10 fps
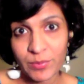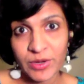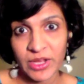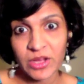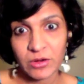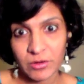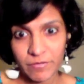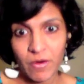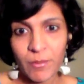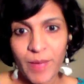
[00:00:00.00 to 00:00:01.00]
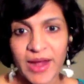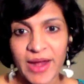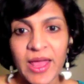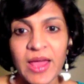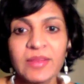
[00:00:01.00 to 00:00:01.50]
particular
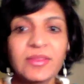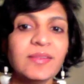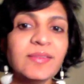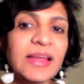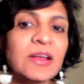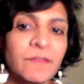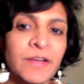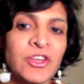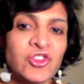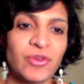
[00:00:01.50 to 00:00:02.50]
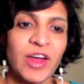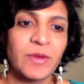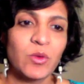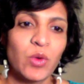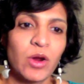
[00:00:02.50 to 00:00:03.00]
format. This single feature
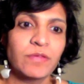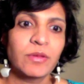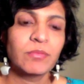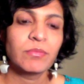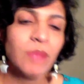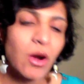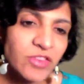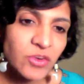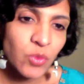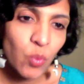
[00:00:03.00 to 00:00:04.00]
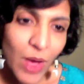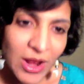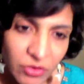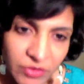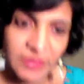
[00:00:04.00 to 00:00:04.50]
has been one of the most
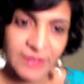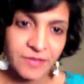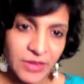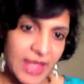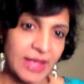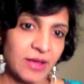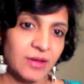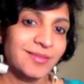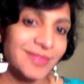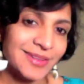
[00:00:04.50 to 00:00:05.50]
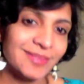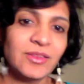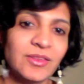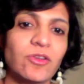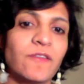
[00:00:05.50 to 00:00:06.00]
well received things since
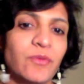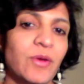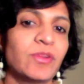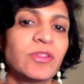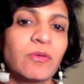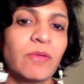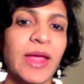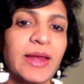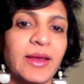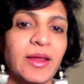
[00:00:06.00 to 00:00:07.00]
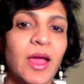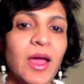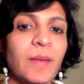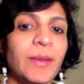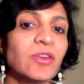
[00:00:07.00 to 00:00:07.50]
this software was created,
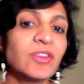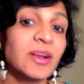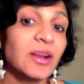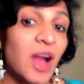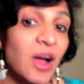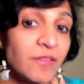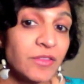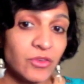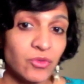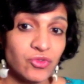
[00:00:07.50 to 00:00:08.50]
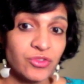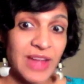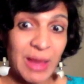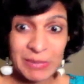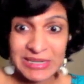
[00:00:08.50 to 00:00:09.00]
because it allows you to
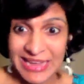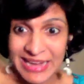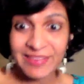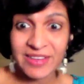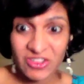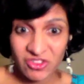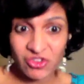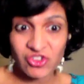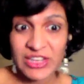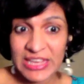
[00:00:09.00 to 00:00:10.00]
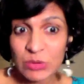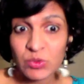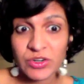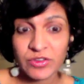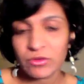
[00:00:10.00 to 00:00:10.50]
simultaneously search
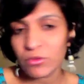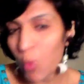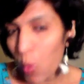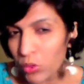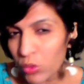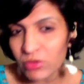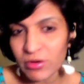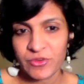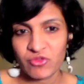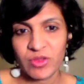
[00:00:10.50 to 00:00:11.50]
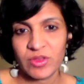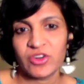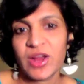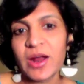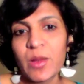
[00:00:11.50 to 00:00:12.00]
keywords through all the repertories
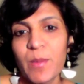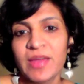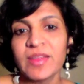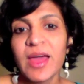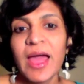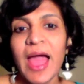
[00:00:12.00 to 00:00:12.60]
in your database,